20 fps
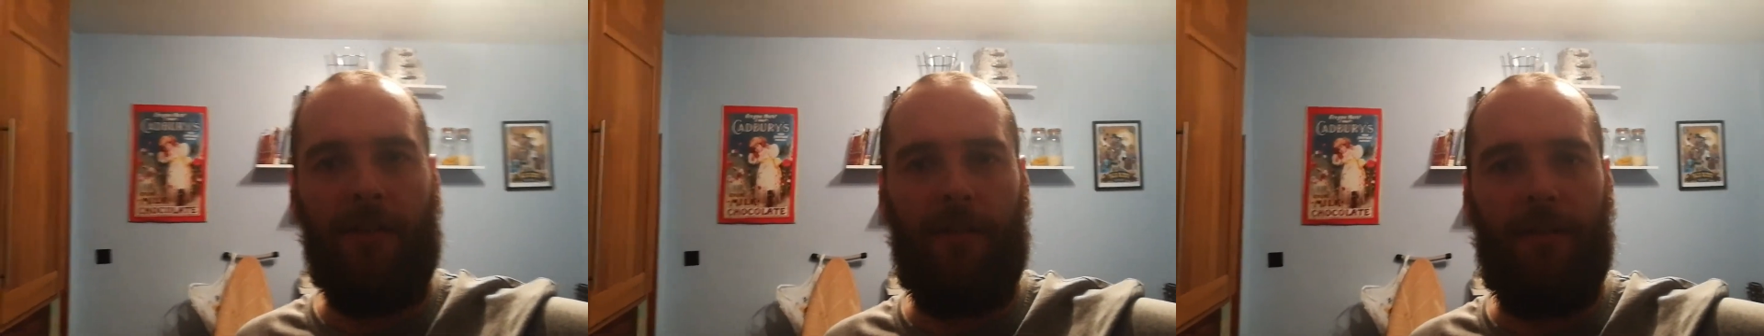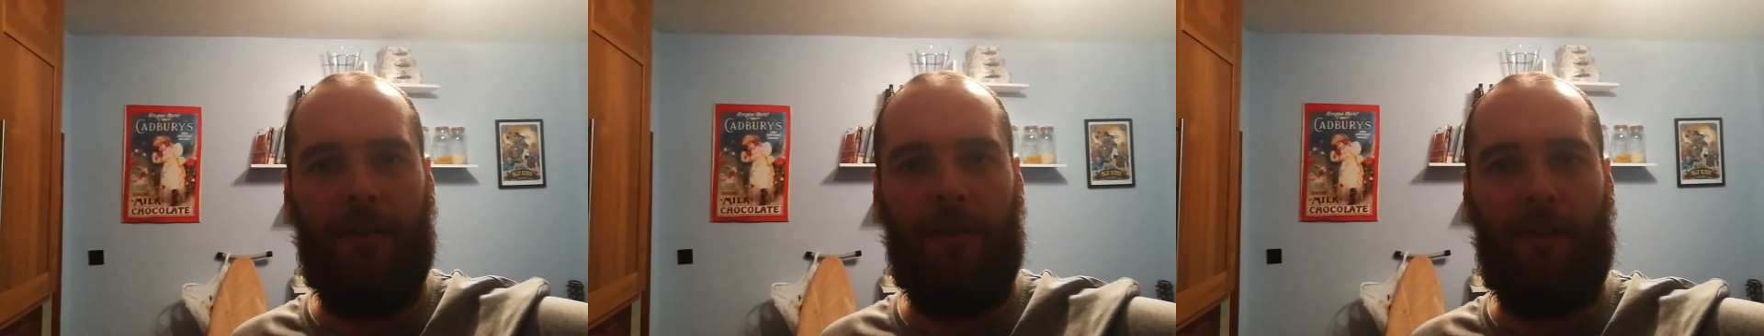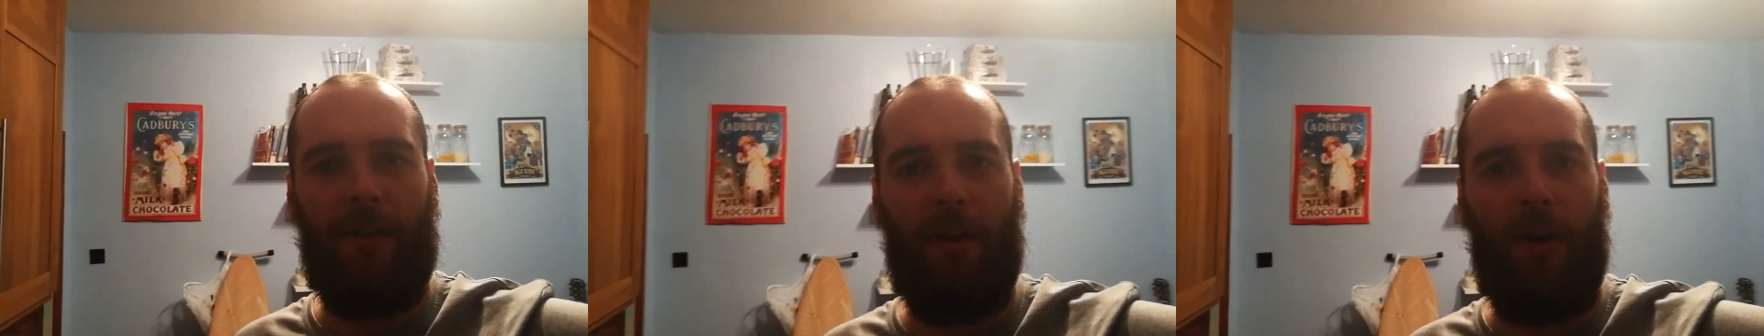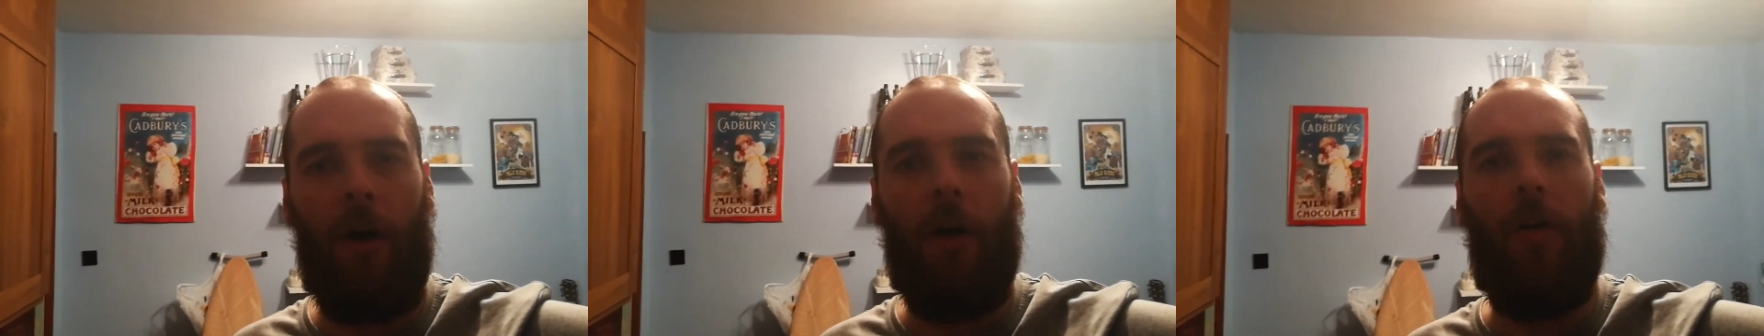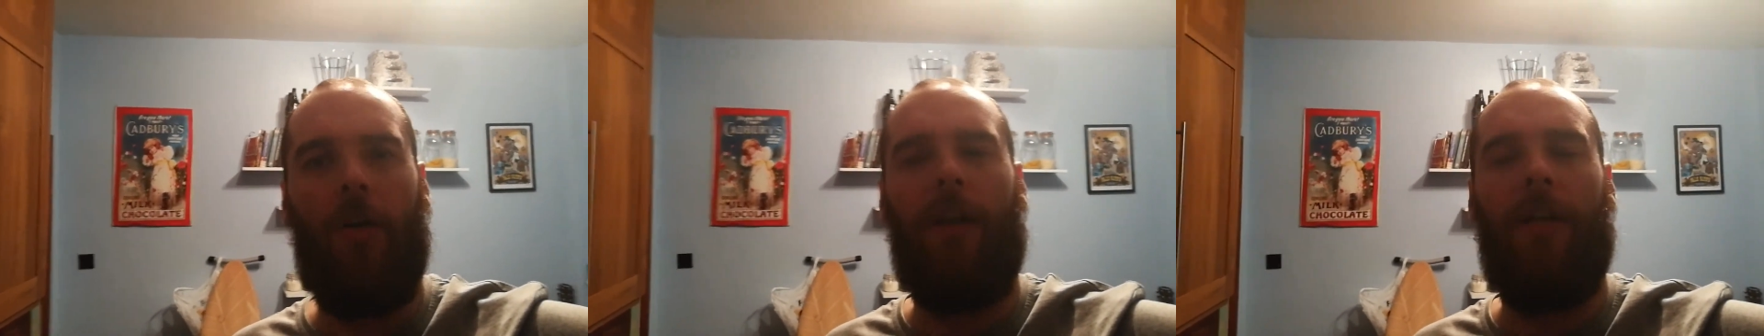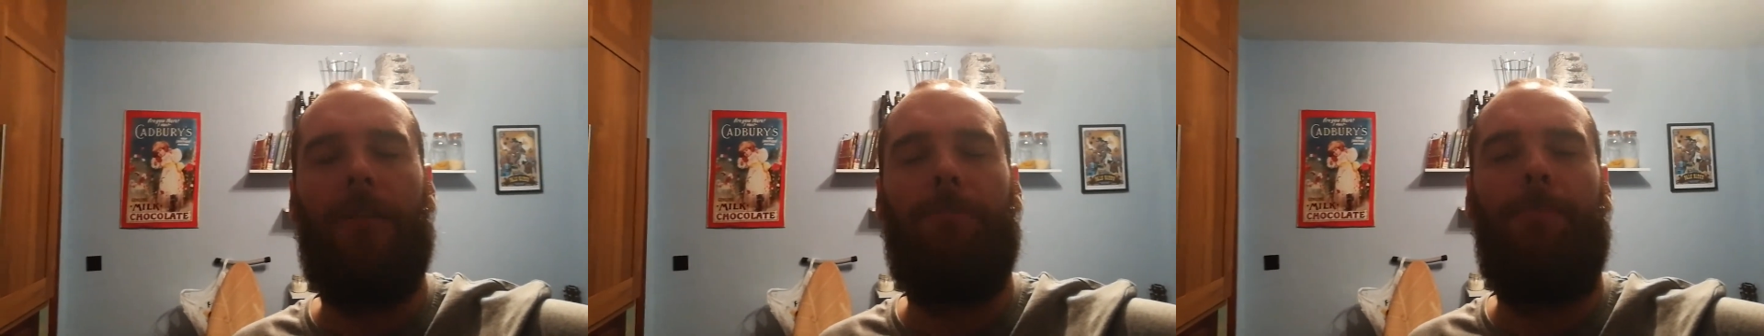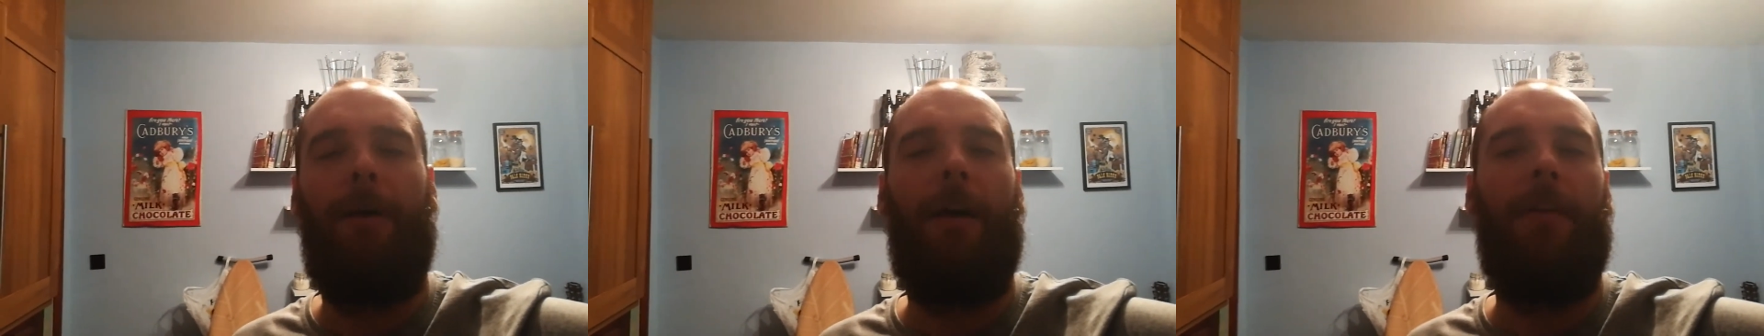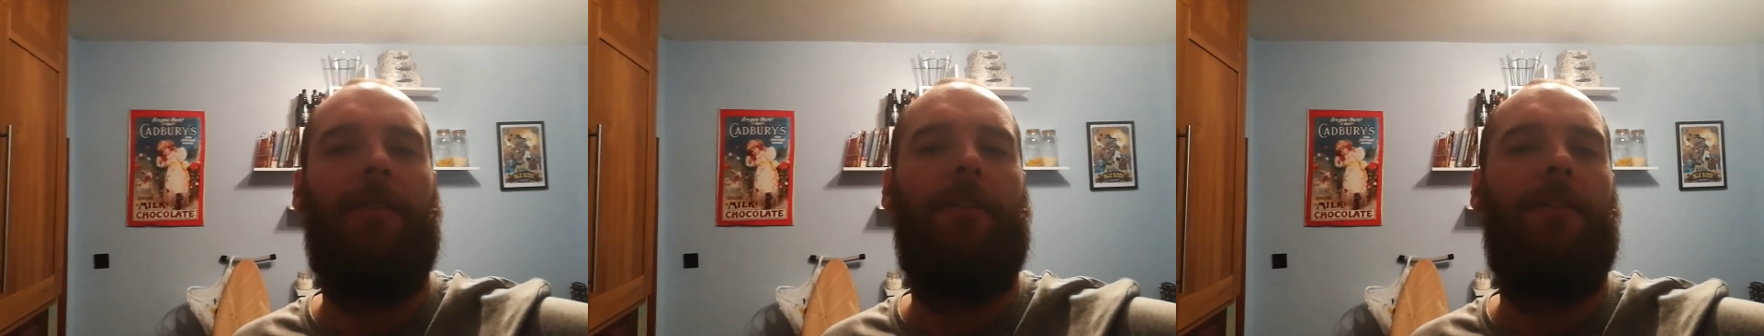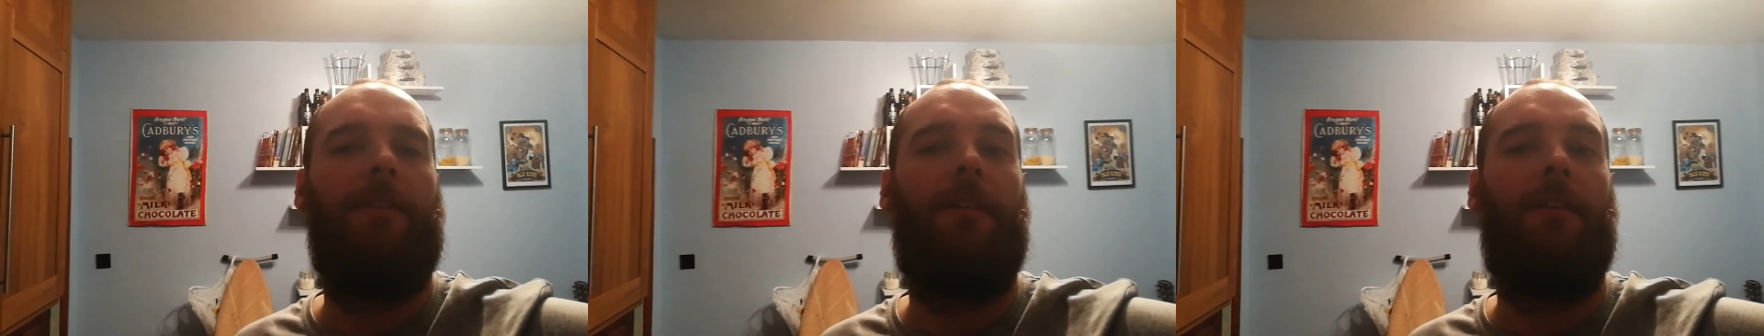you know, or it's better than